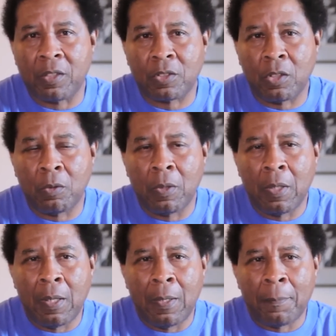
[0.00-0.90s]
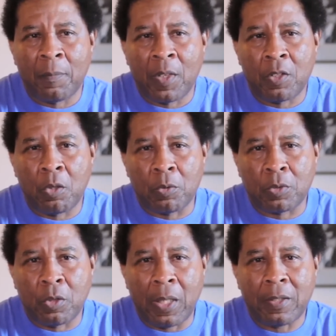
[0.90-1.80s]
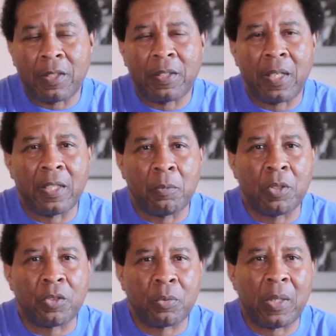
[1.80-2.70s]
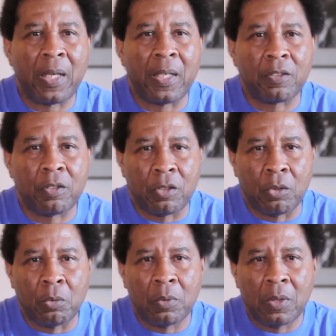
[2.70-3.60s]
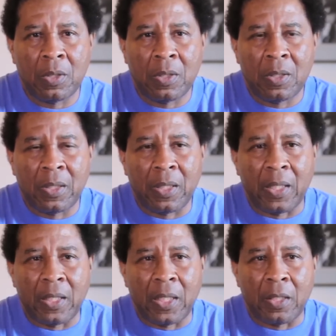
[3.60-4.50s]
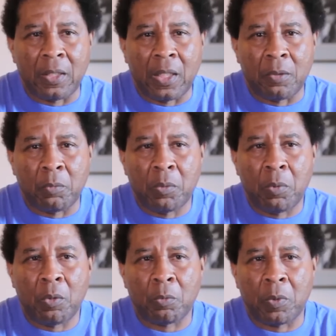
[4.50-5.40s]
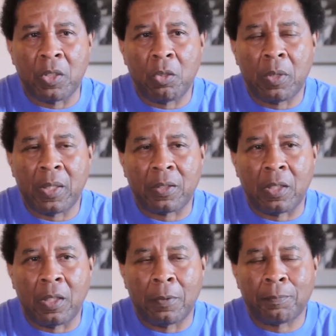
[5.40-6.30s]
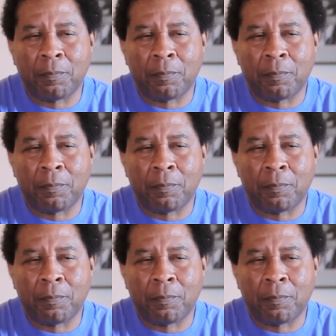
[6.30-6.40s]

So, so so that's the thing that we're trying to do, and and and we won't. We know that uh,